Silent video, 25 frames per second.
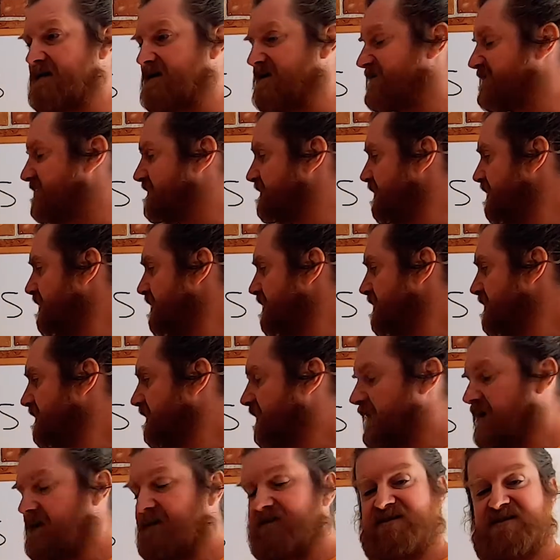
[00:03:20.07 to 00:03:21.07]
this
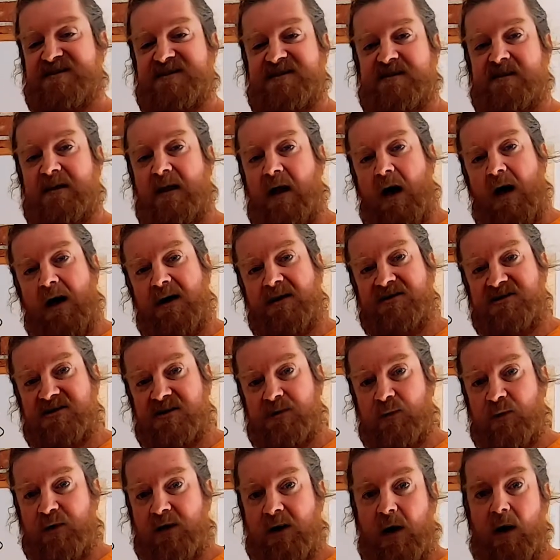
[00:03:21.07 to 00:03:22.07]
kind of sludge
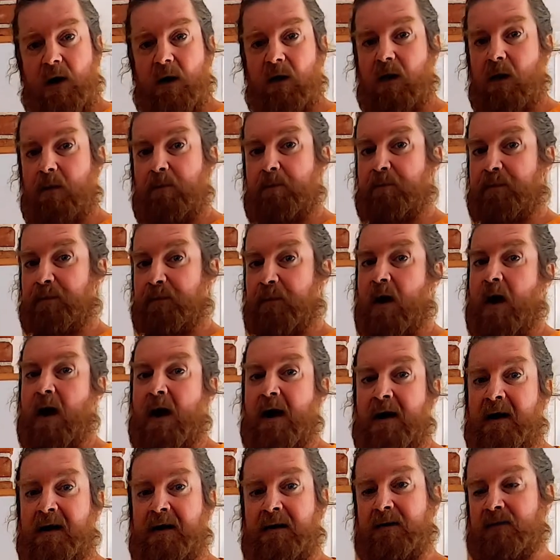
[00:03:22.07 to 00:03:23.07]
that we call a
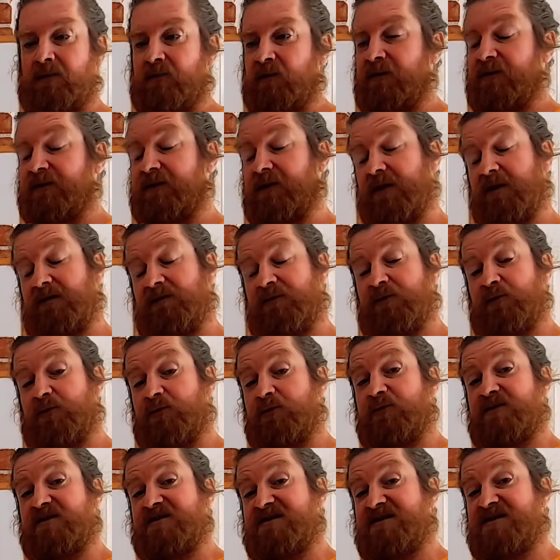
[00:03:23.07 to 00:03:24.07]
brine. It's kind of the
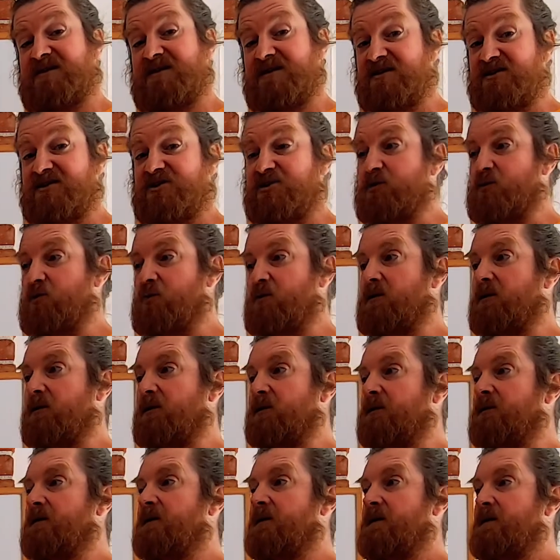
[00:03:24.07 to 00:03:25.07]

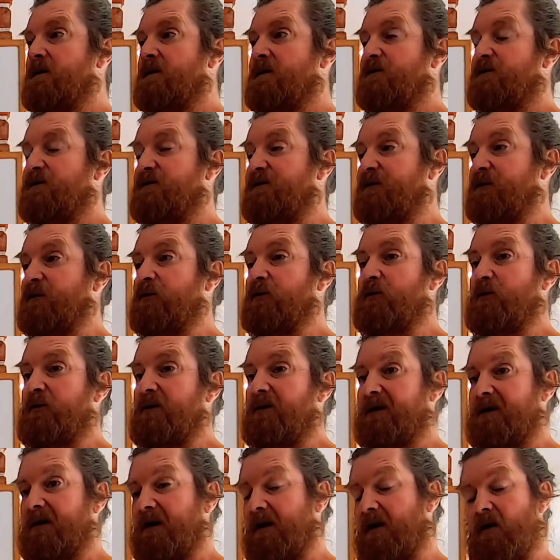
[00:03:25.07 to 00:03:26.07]
residual
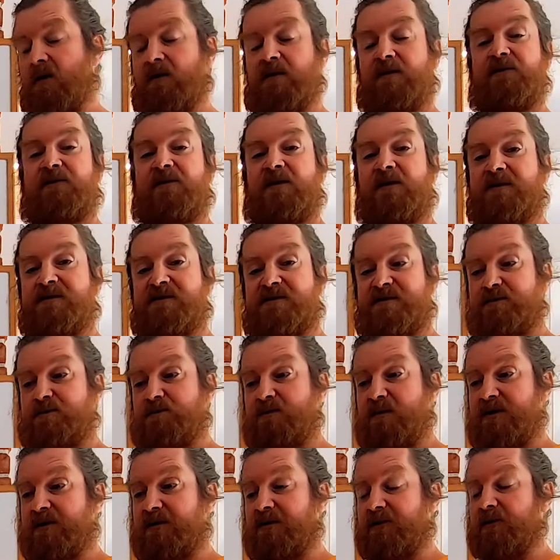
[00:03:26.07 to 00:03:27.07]
fluid and all of those
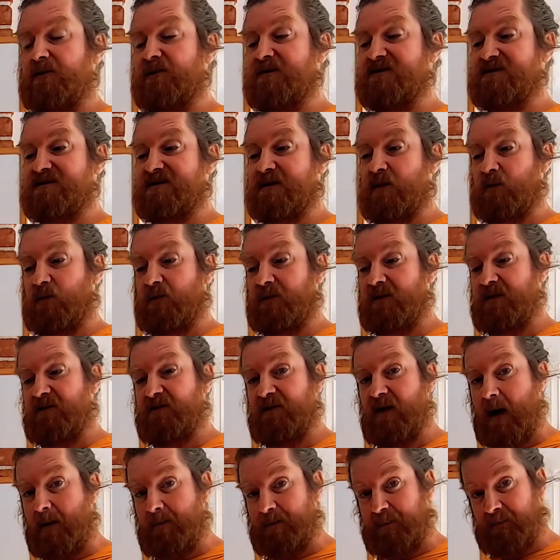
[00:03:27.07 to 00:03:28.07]
minerals that were
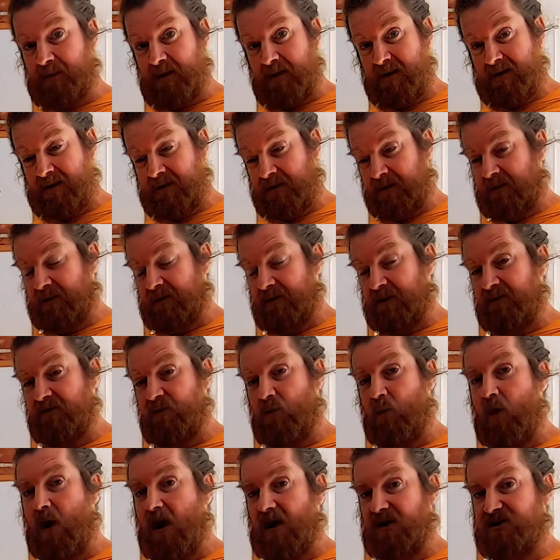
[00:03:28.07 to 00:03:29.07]
evaporated and kind of
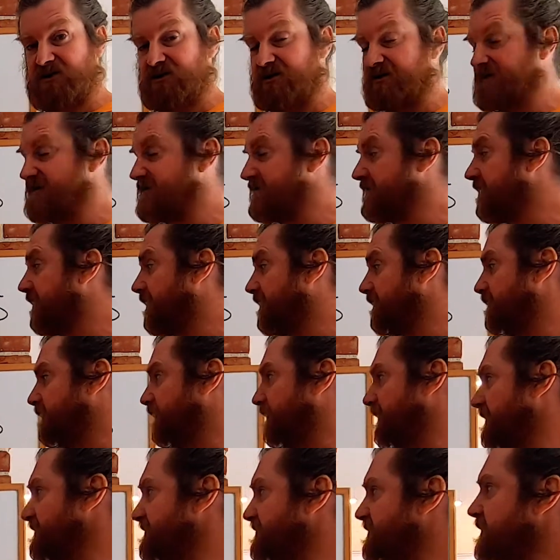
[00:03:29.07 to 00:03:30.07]
wash into there.
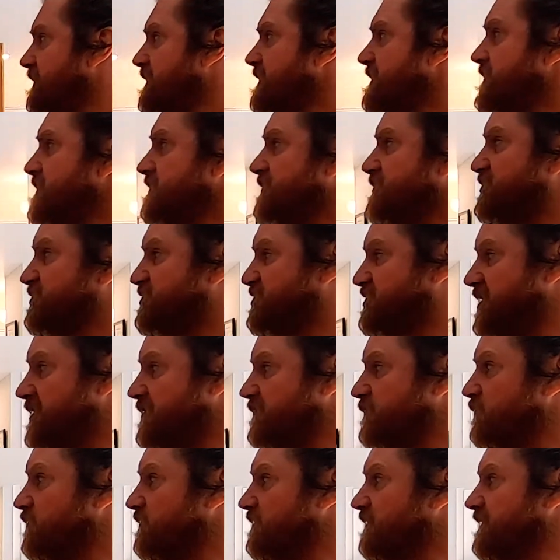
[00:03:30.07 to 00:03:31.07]
So that's
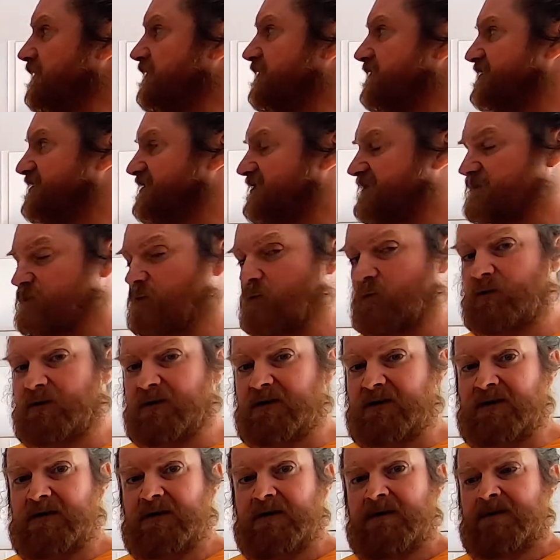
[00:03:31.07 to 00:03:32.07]
generally the
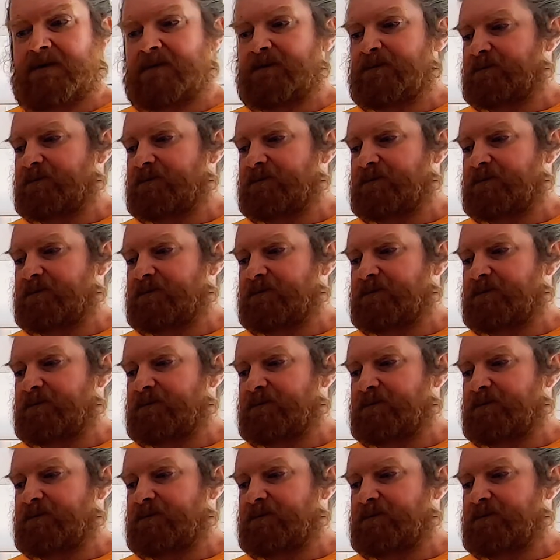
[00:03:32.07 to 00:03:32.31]
story